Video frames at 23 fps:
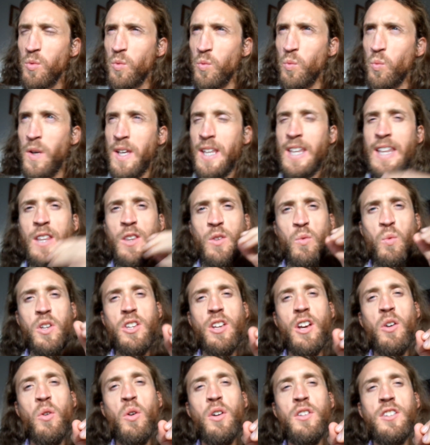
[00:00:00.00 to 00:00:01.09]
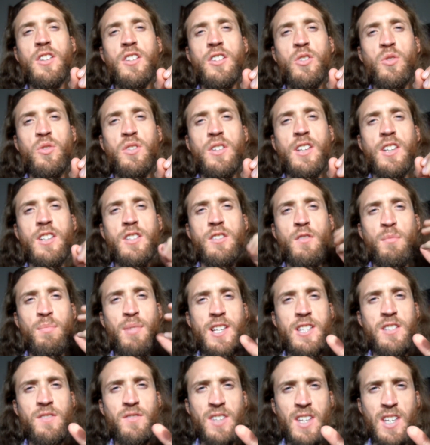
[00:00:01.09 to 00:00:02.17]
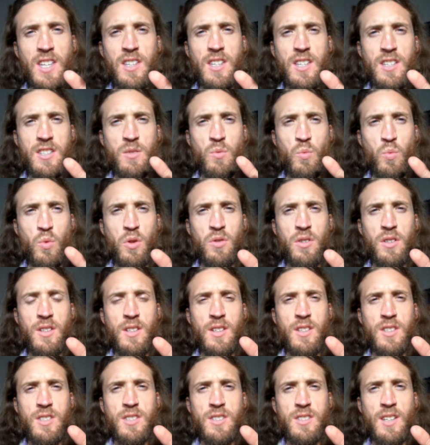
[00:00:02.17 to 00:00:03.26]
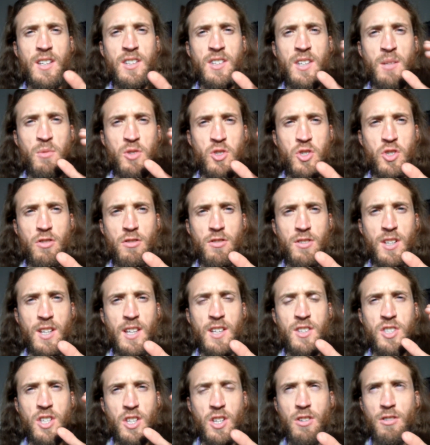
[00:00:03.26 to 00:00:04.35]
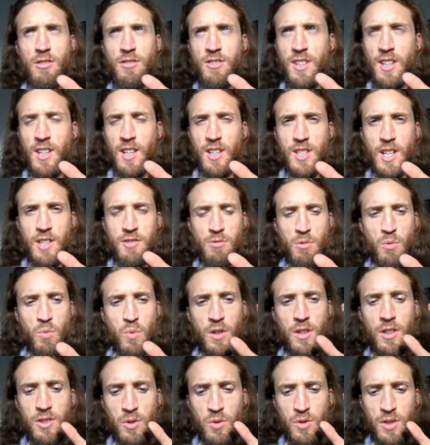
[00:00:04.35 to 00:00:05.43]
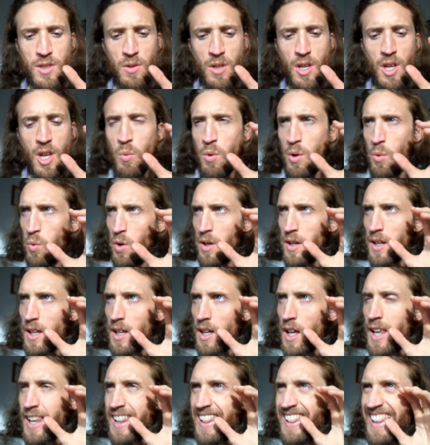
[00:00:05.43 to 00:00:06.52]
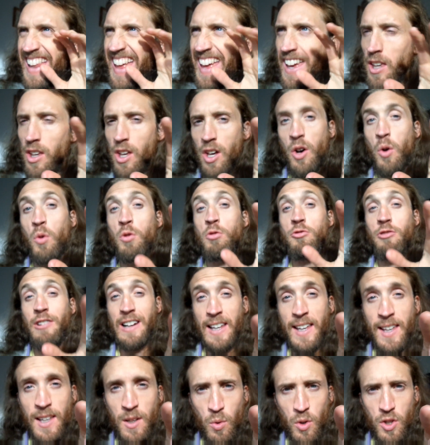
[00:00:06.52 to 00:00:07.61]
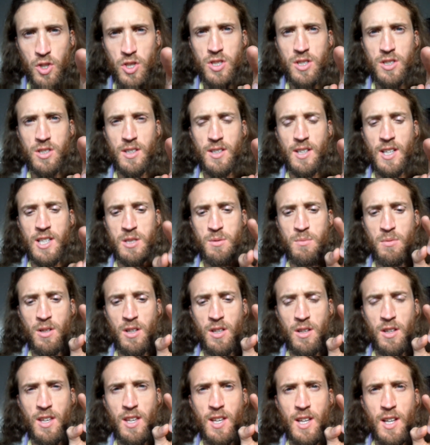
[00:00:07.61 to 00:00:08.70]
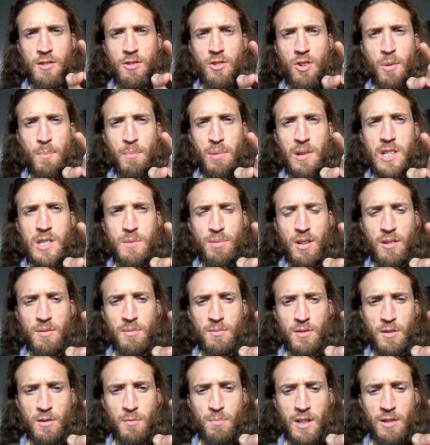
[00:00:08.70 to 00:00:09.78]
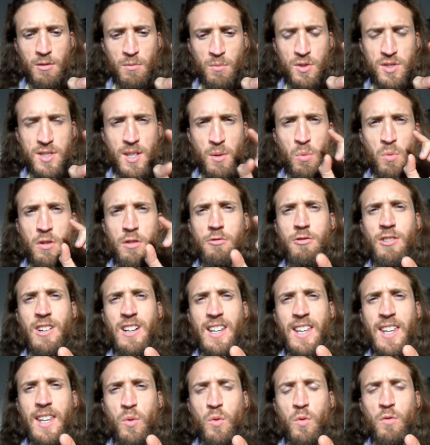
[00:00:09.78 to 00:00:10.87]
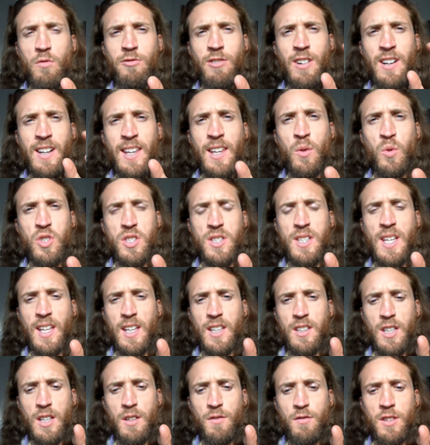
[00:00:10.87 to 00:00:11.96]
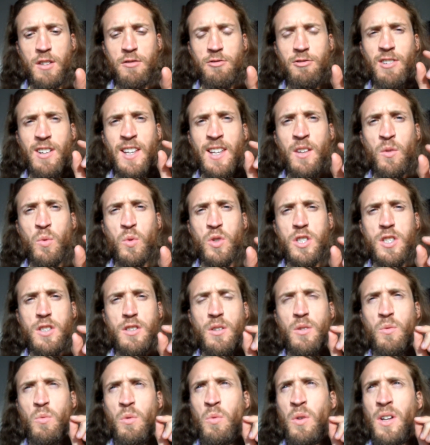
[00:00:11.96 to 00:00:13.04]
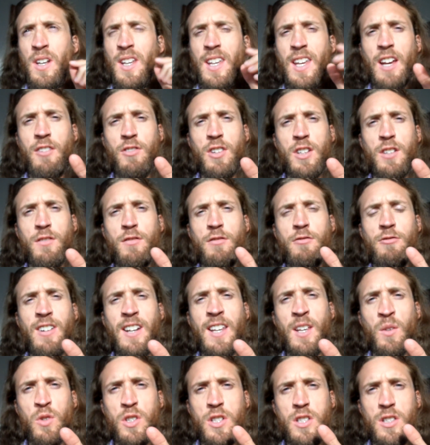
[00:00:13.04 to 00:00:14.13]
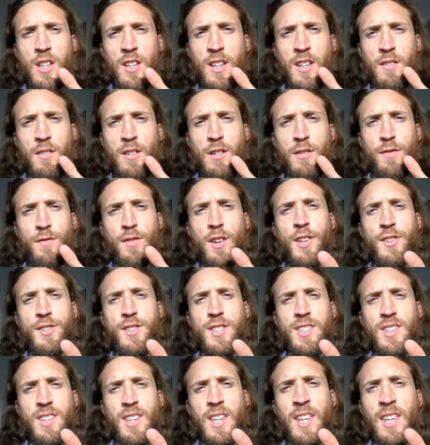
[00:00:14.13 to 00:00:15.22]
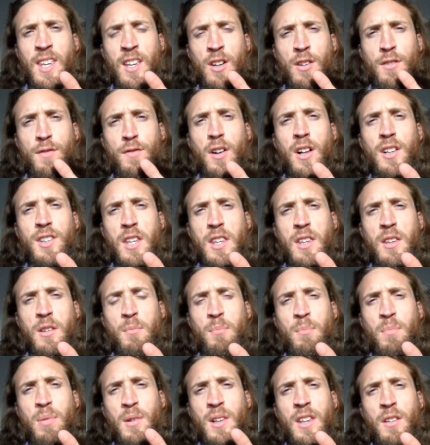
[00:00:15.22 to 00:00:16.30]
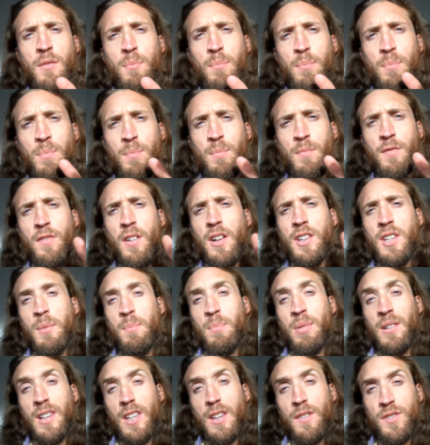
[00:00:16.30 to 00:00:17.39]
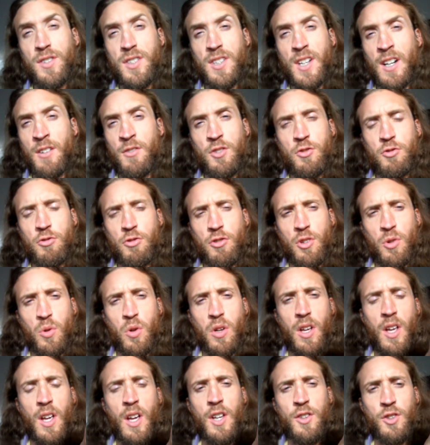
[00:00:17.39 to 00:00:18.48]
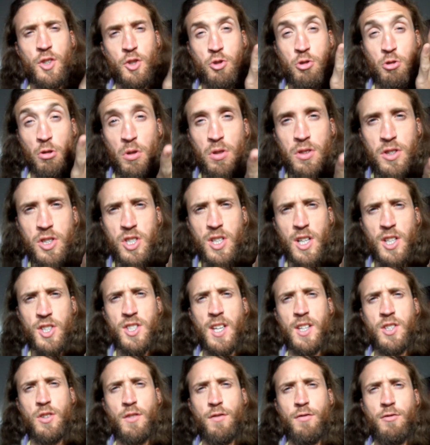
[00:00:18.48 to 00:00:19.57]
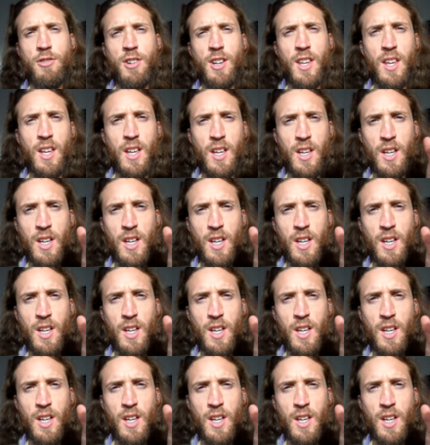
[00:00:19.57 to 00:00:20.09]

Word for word: we don't want to do things from a place of neediness and woundedness and immaturity, insecurity, etc. We want to let go and relinquish, as in my hero Peace Pilgrim would say. We want to relinquish negativity, we want to get rid of and relinquish like our false thinking, our faulty beliefs that aren't true. The truth shall set you free.